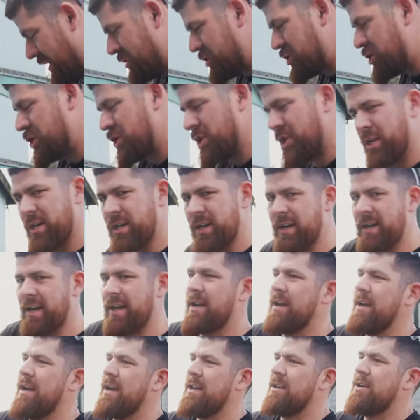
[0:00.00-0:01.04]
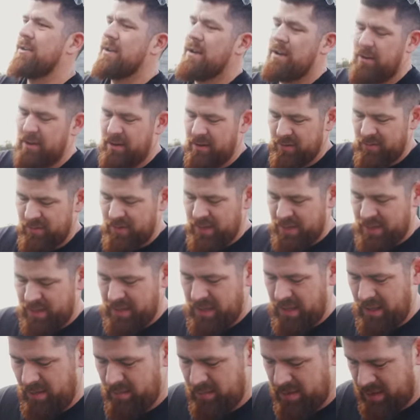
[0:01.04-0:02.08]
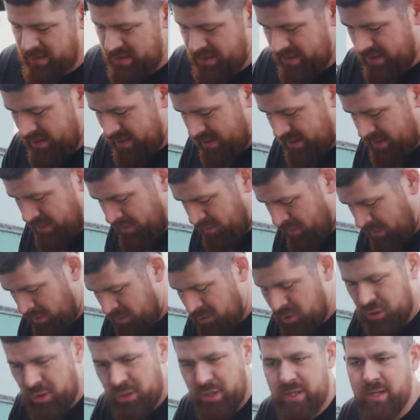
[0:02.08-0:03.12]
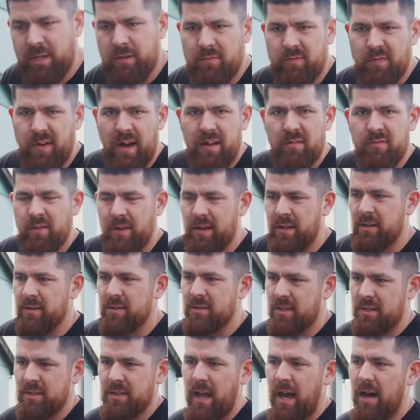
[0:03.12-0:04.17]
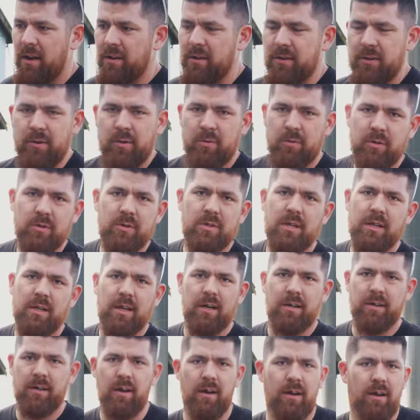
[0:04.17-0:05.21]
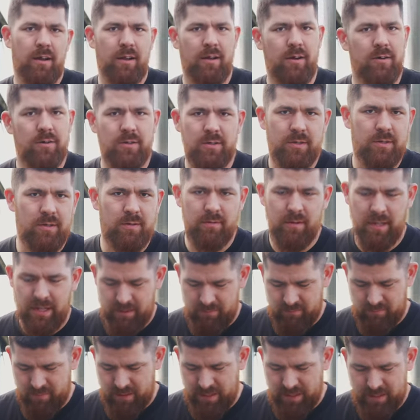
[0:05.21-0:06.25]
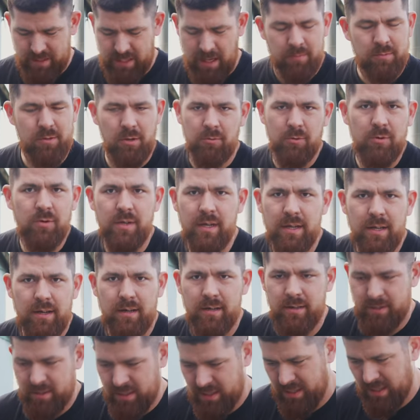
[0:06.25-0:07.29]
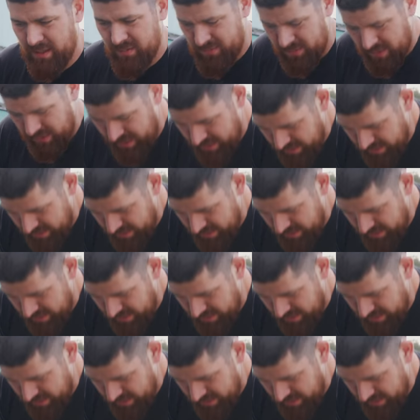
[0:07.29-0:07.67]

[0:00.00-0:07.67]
unsure and you're out of your fucking element, I'm sure you could find videos of how to do a root canal. You're not gonna go do attempt a root canal on yourself, are